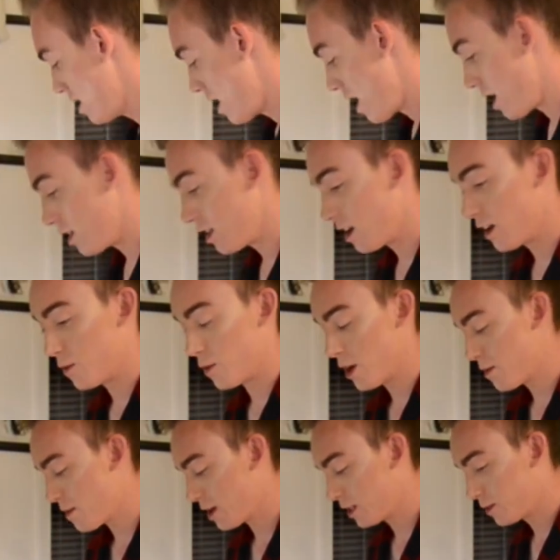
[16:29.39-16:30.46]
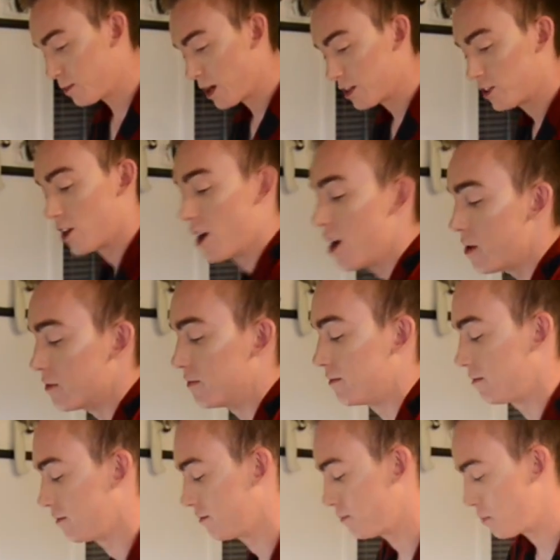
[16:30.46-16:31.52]
And then, where'd my spatula? Oh,
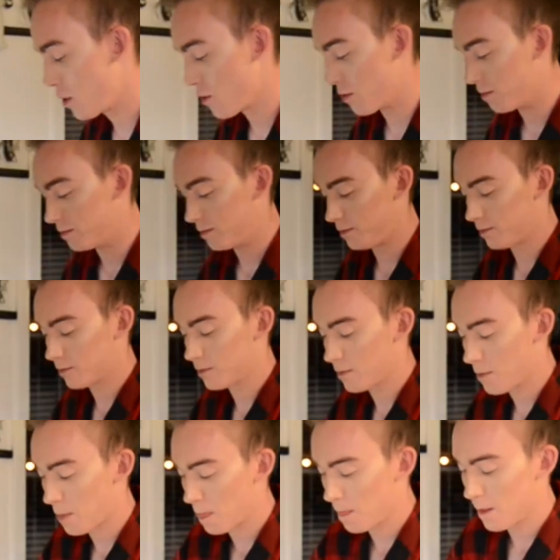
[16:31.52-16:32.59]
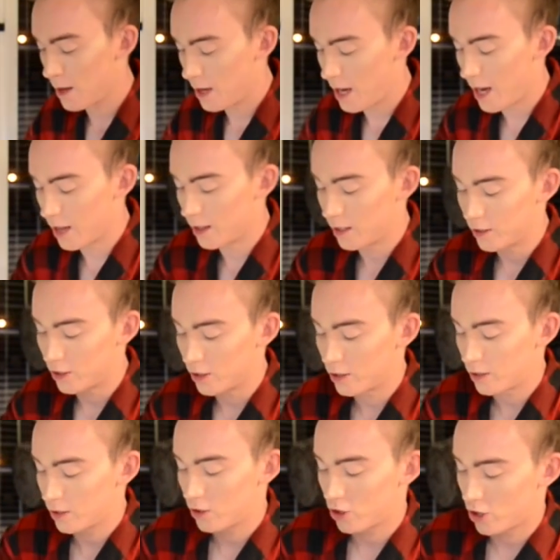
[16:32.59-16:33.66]
boom. And then
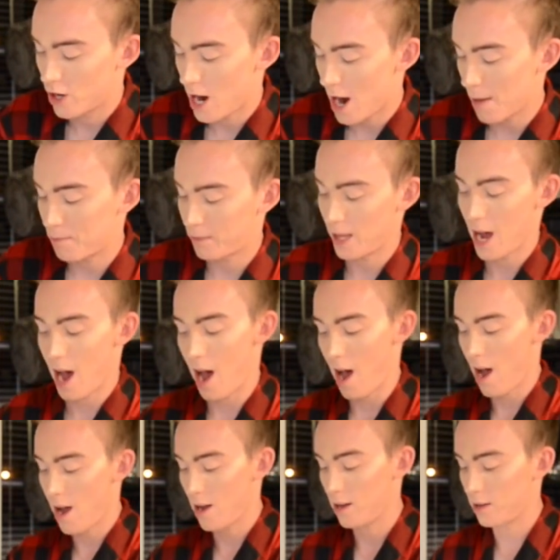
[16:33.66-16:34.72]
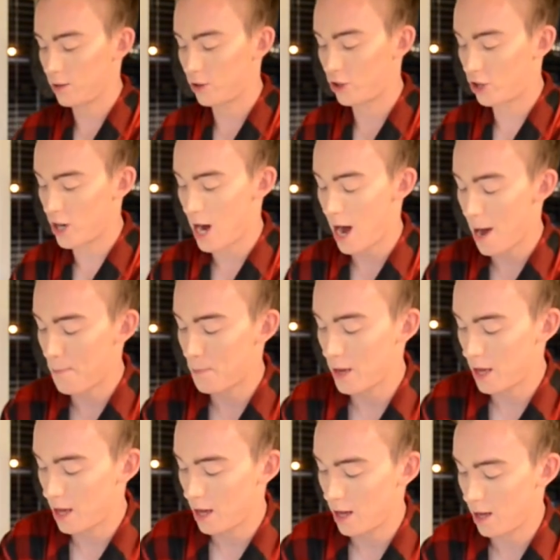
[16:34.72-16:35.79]
just chop that. Chop
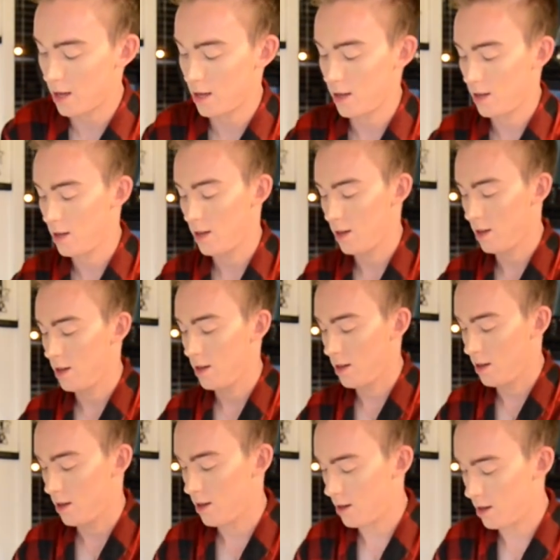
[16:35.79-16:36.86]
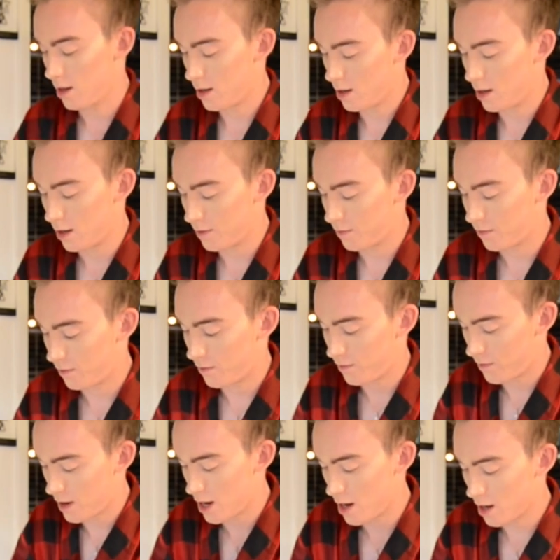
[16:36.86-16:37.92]
it. Oh,
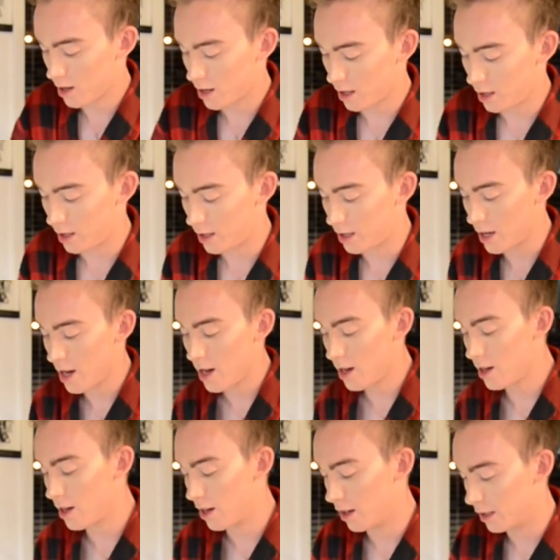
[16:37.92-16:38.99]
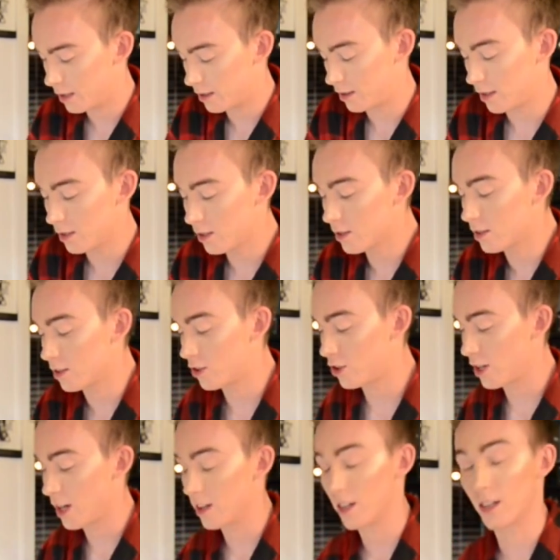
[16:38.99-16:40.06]
fuck yes. This is the
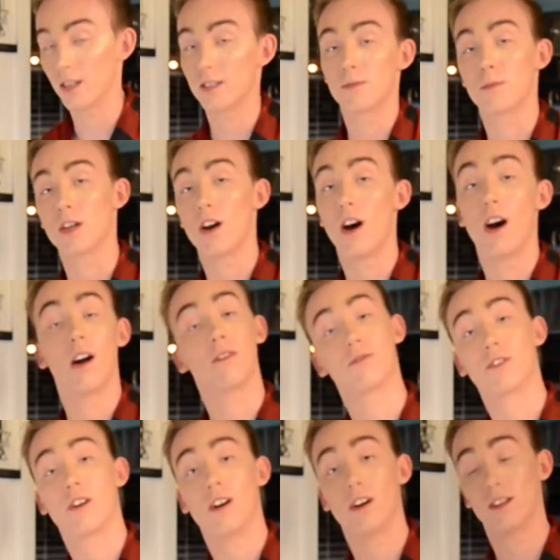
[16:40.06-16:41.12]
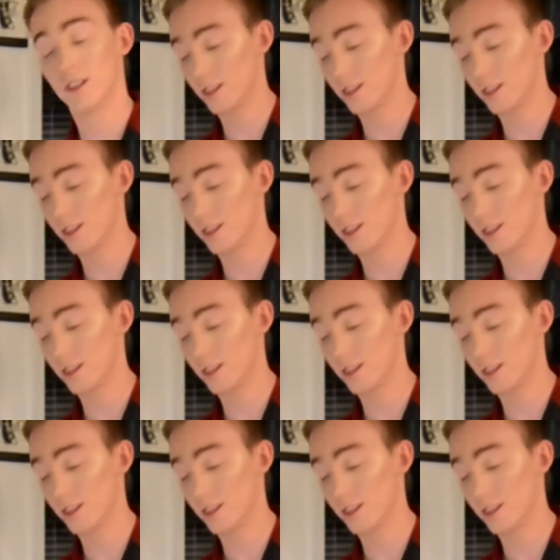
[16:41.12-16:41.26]
shit that gets me off, y'all.